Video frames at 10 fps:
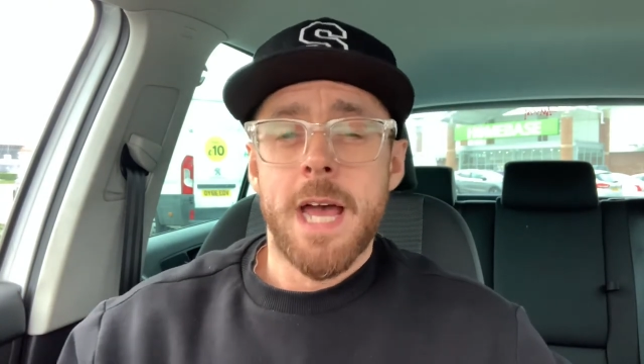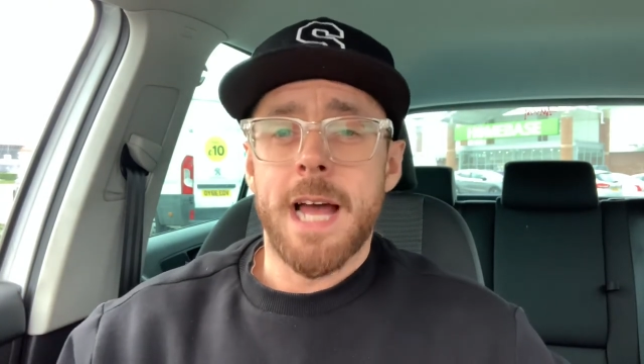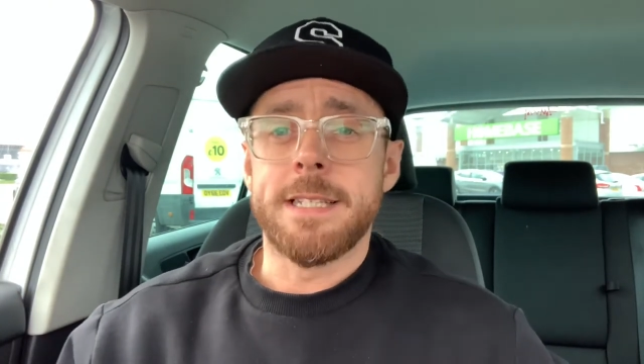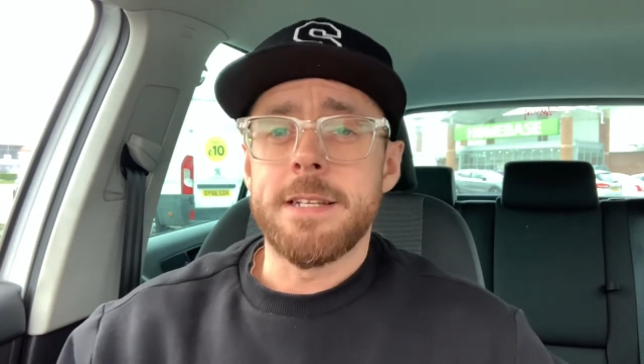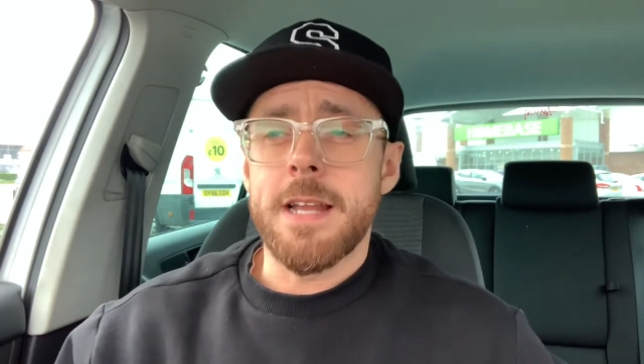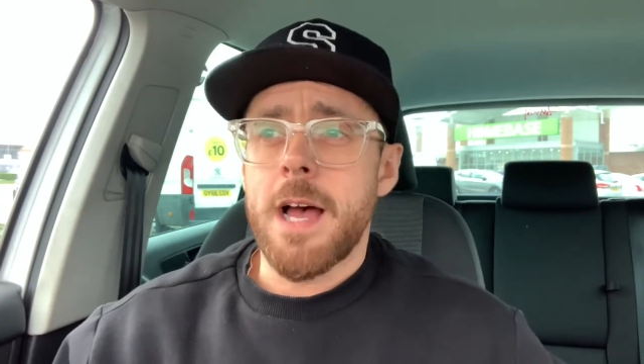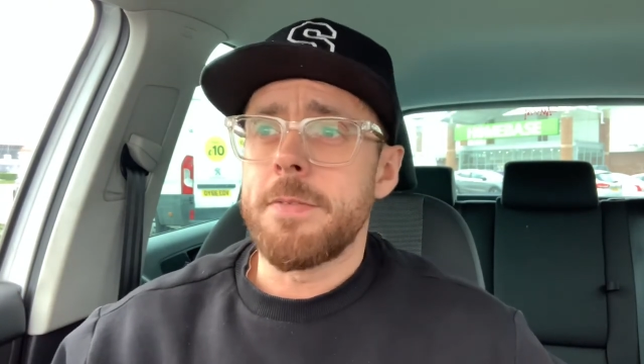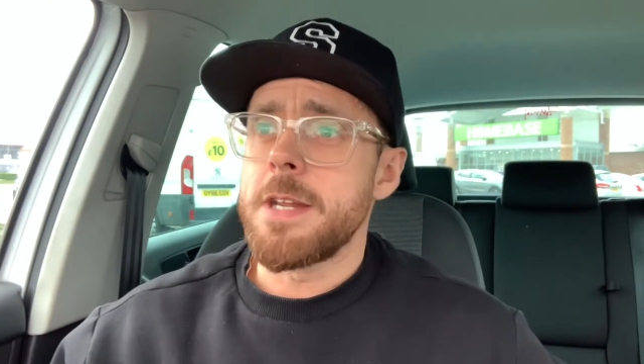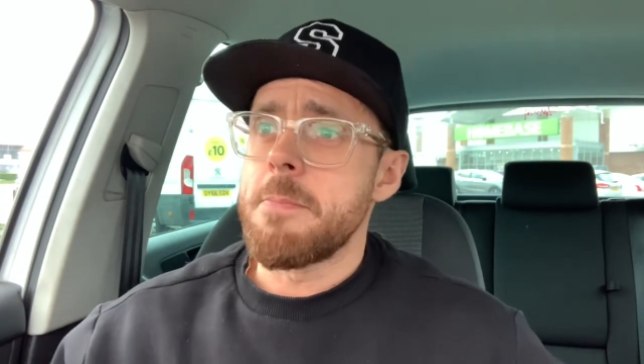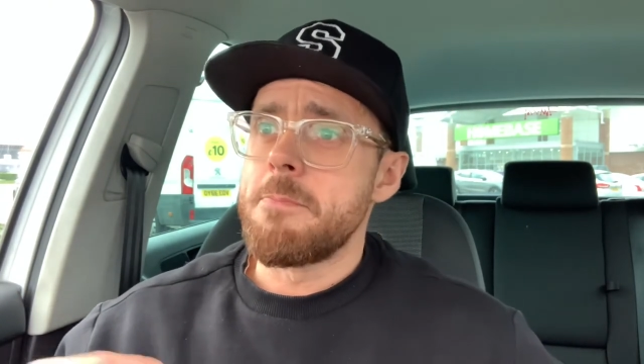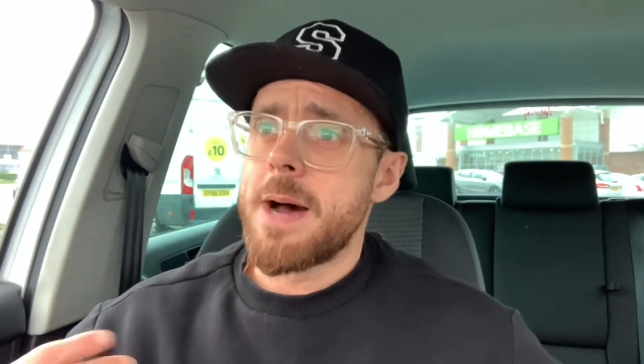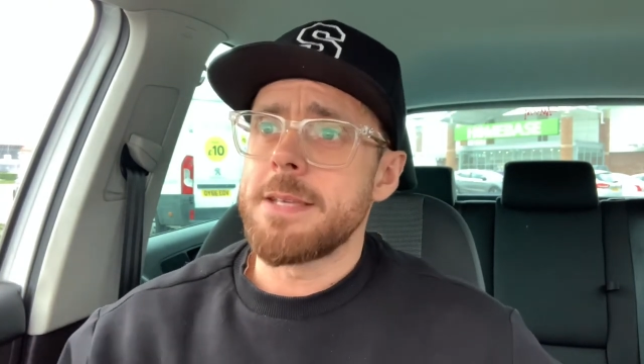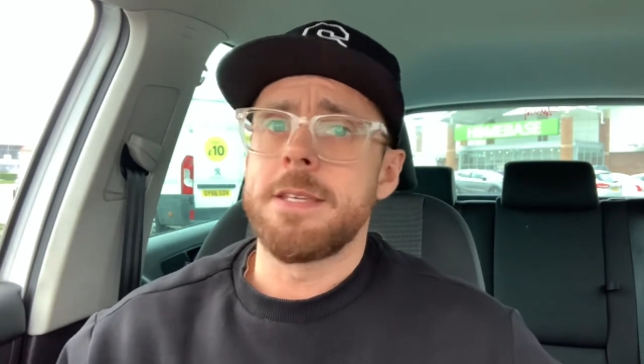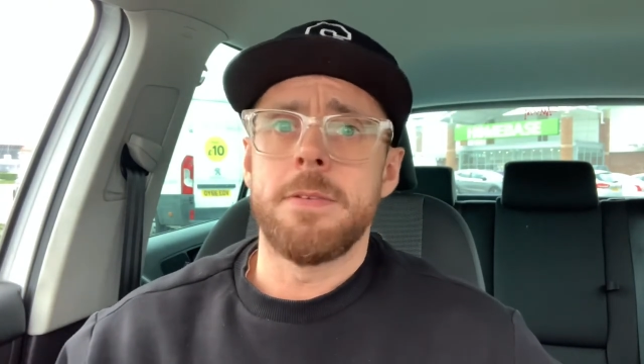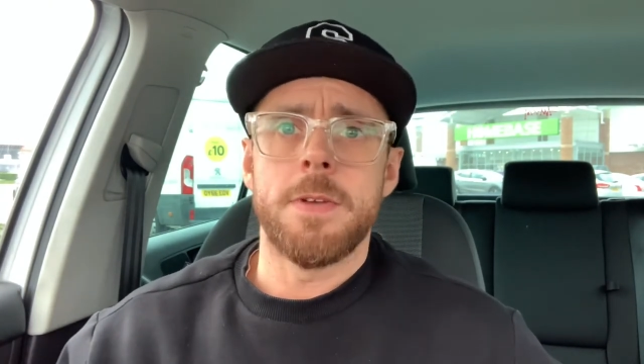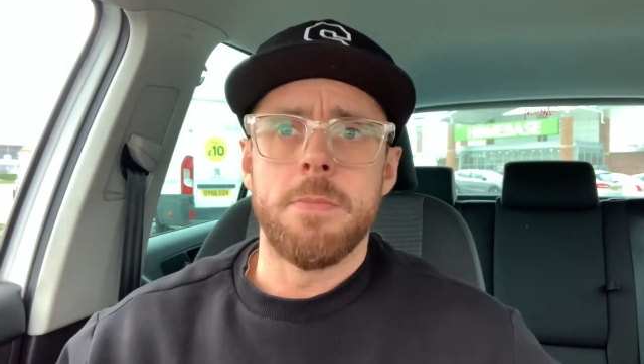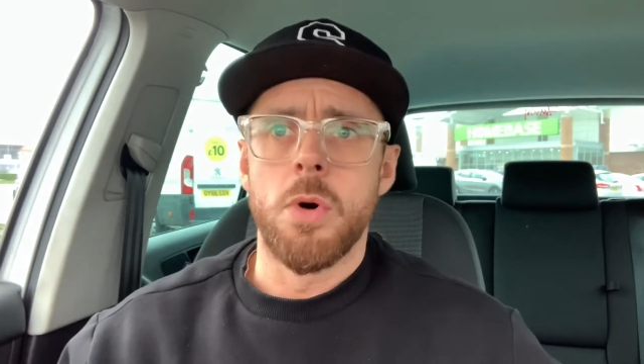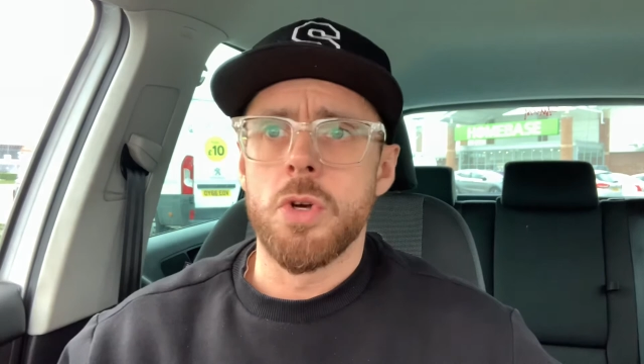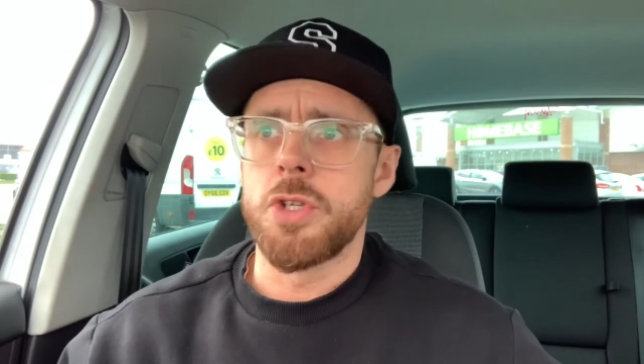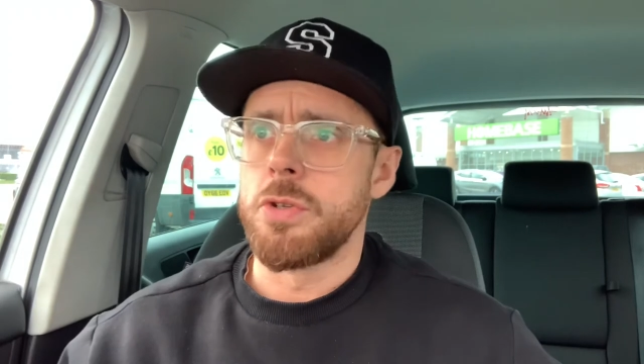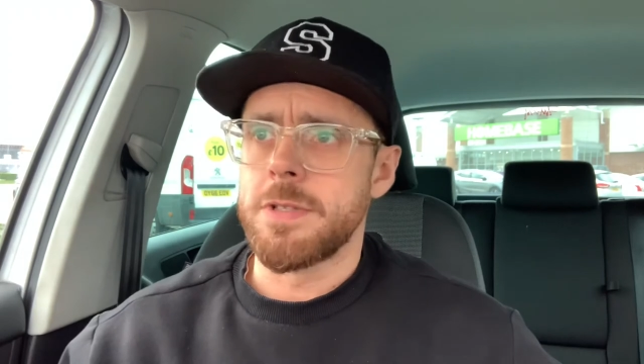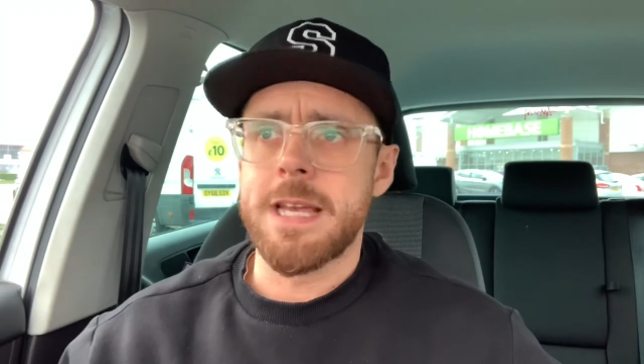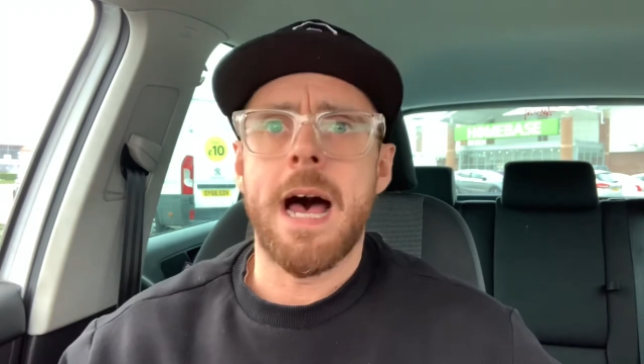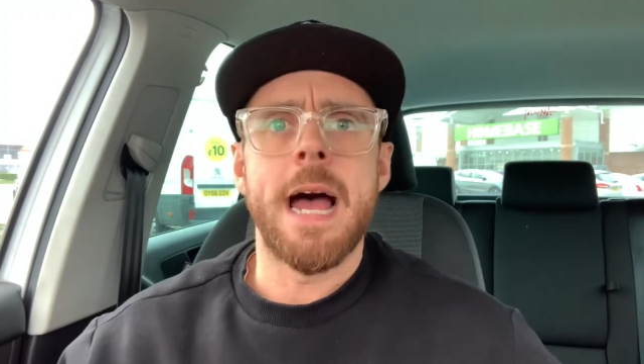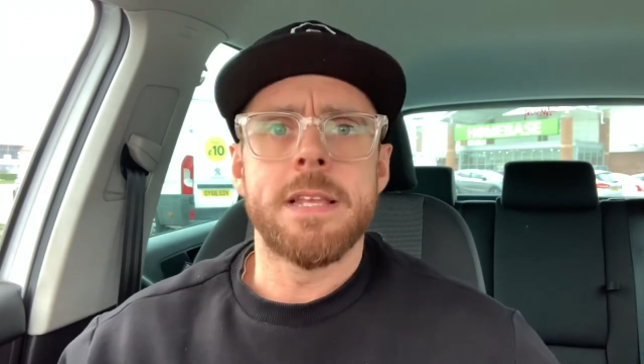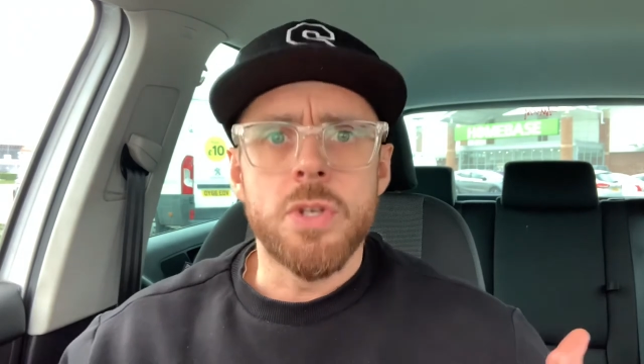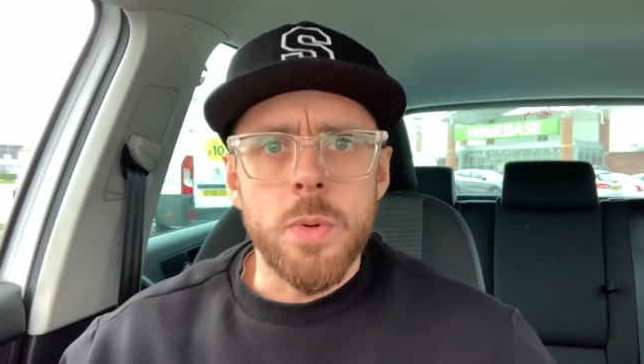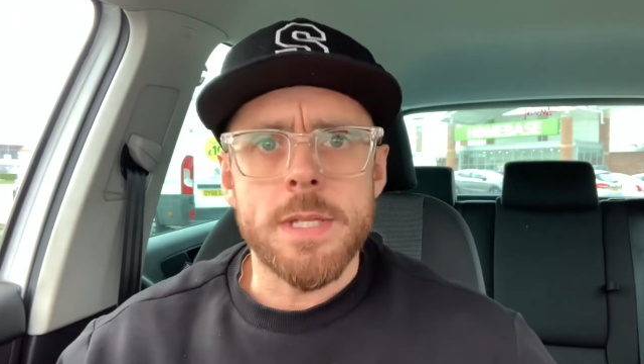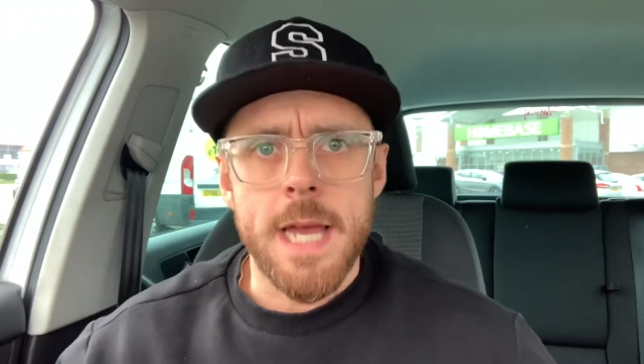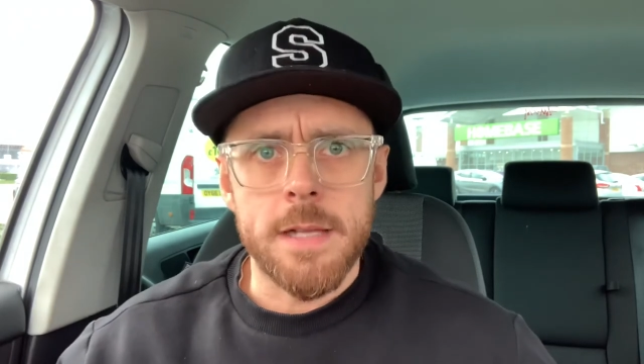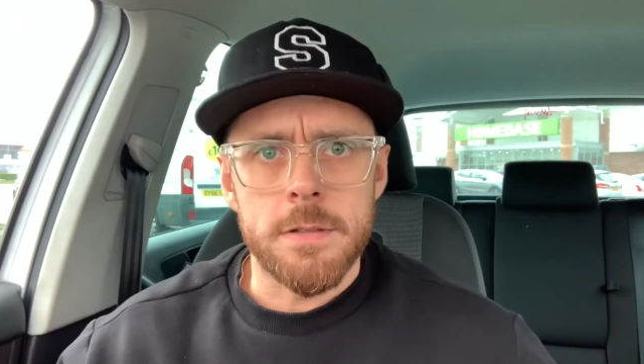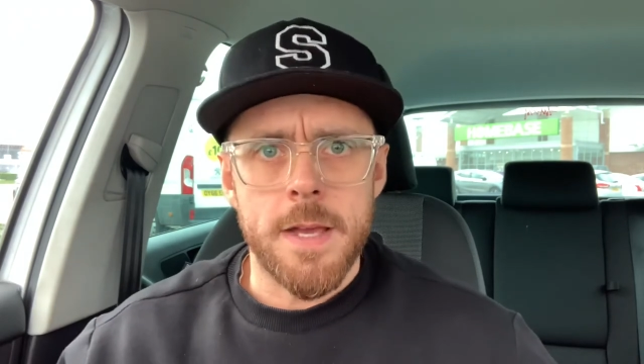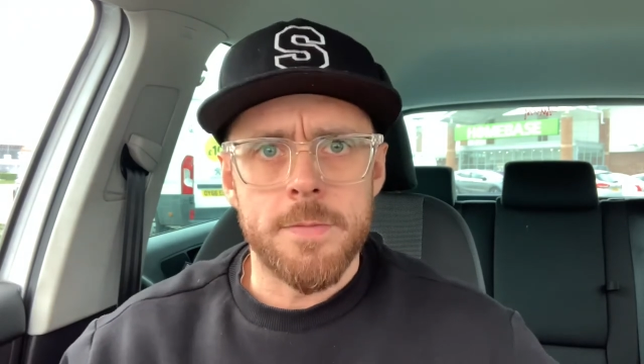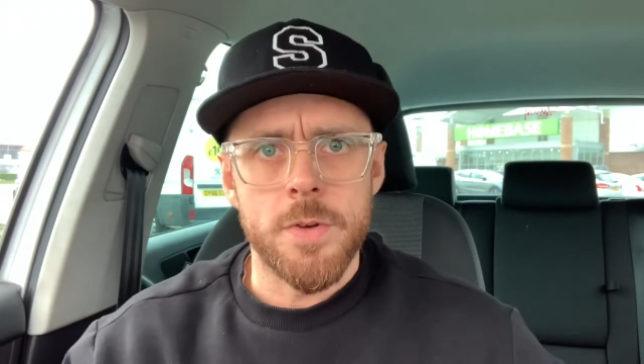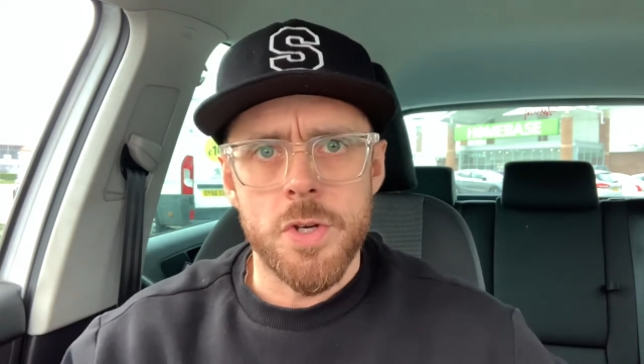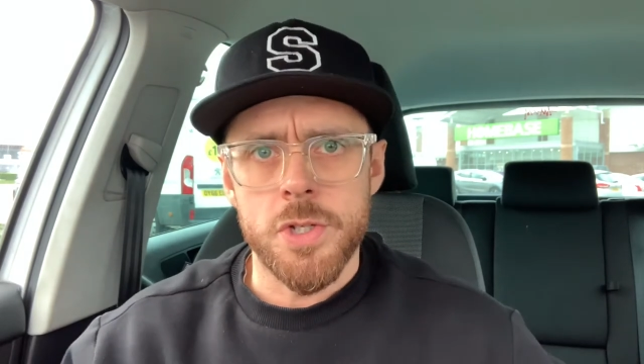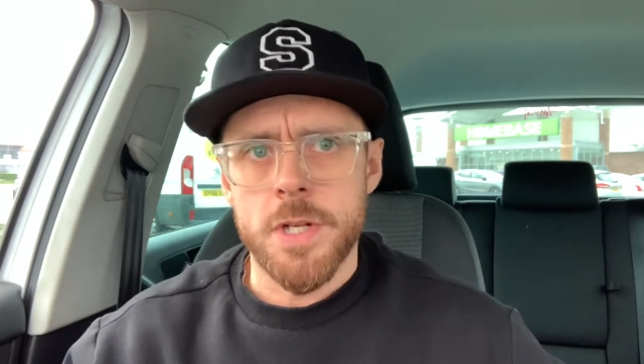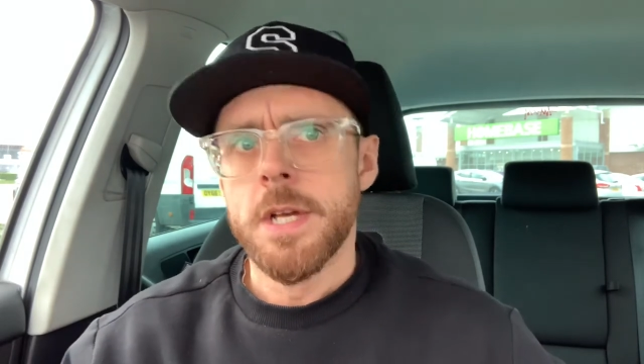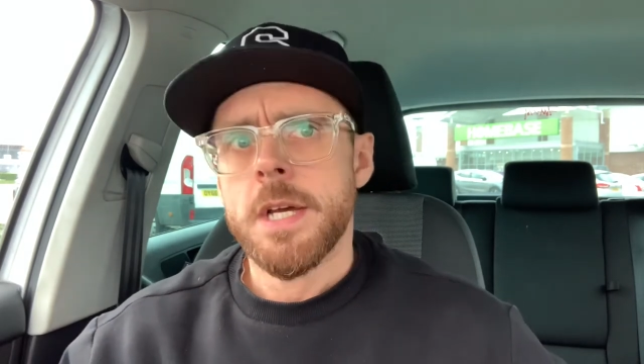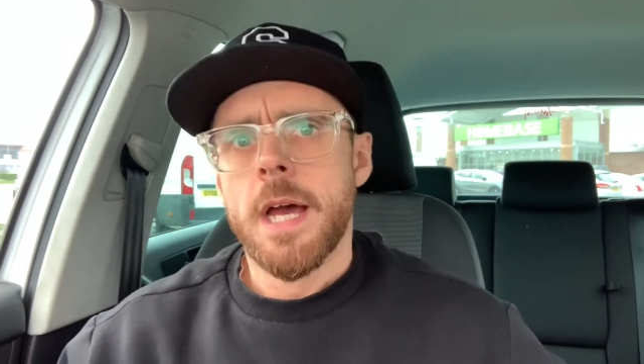I didn't have any massive emotional tie to a tailgate version.